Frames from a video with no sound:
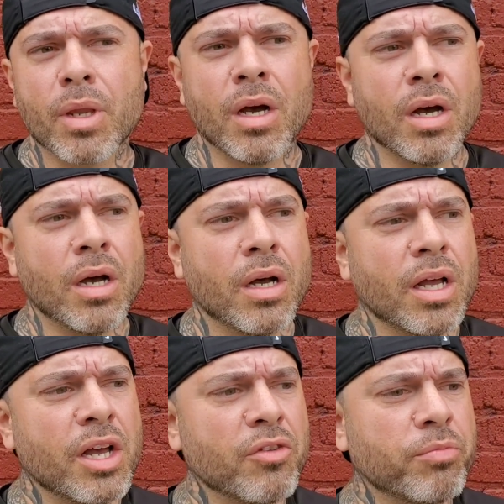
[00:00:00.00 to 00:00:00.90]

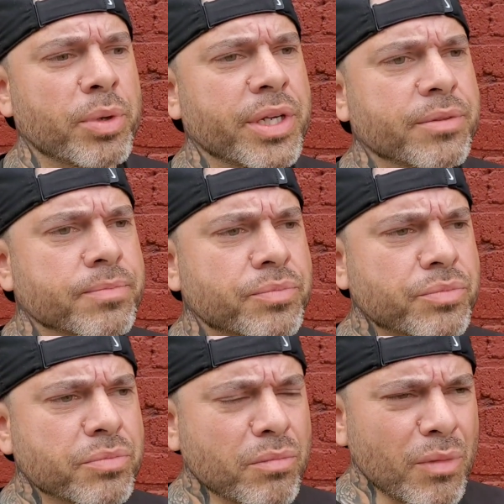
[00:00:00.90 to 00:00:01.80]
health break
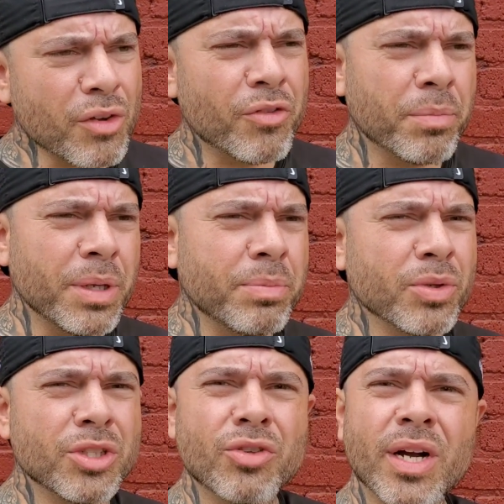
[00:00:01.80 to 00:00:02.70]
for
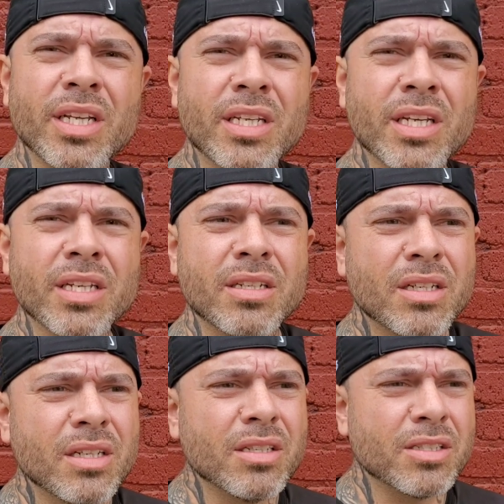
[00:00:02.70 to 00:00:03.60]
people to try to get
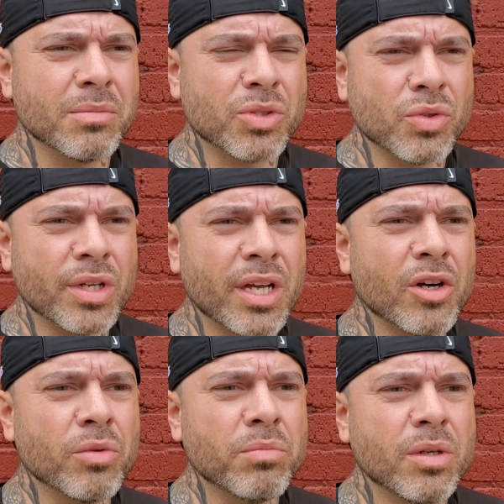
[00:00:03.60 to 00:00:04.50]
some sort of
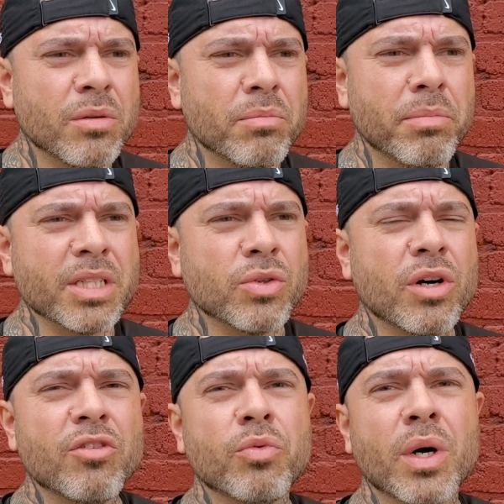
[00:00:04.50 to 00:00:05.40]
help, mental
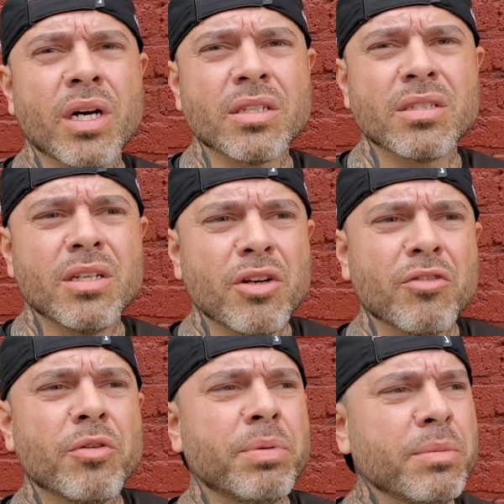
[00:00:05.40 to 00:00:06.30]
health-wise,
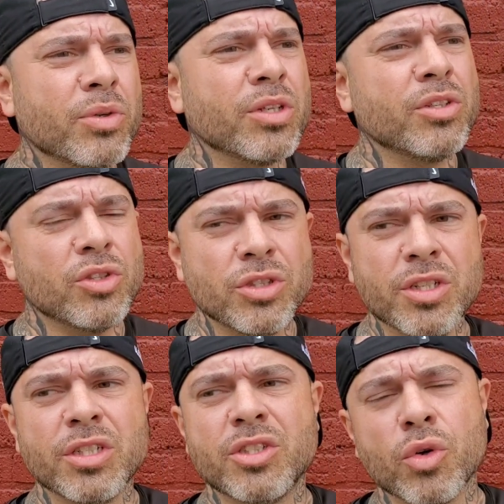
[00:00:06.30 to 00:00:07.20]
for people
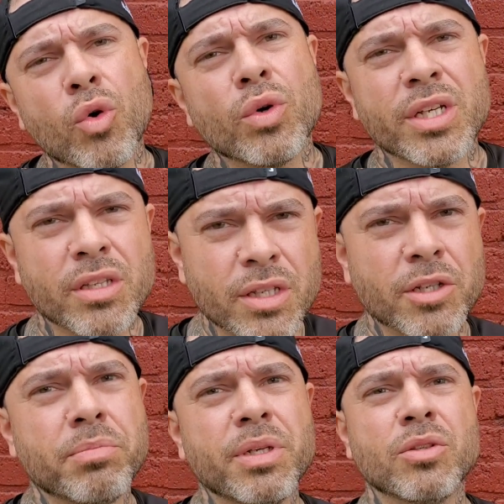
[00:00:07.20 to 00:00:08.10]
to go get
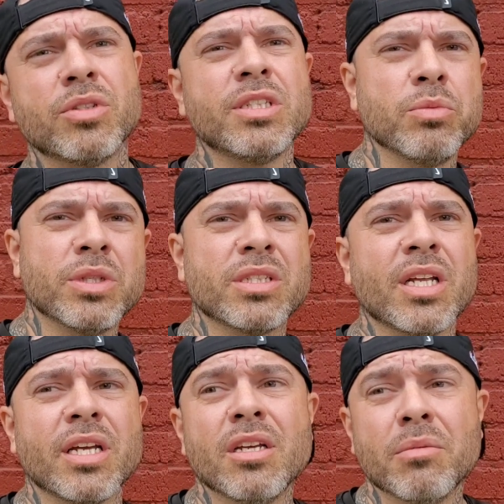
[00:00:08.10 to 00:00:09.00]
therapy, to see what it's
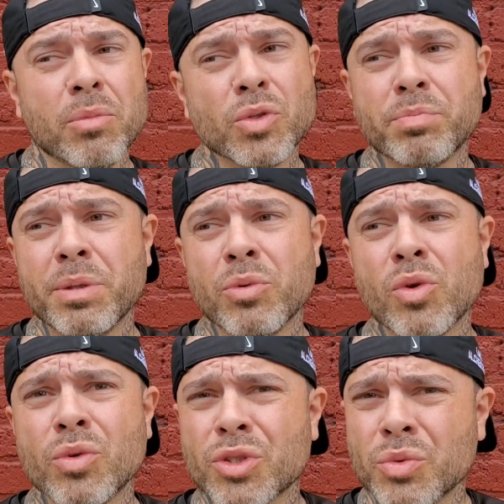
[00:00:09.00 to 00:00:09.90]
like. Most people
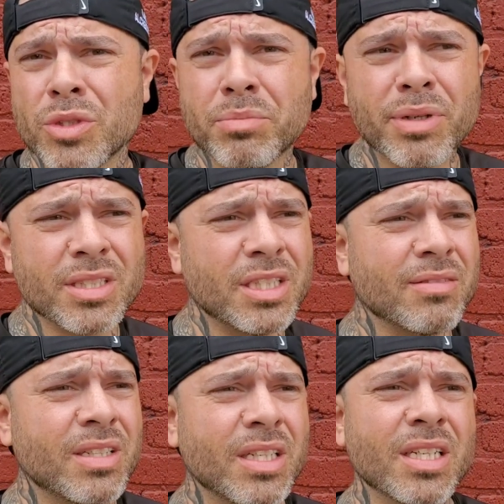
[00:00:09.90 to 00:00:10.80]
going through with depression
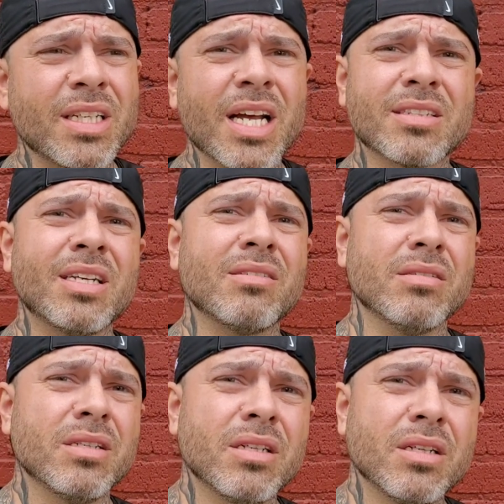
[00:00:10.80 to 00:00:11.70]
after they get knocked out,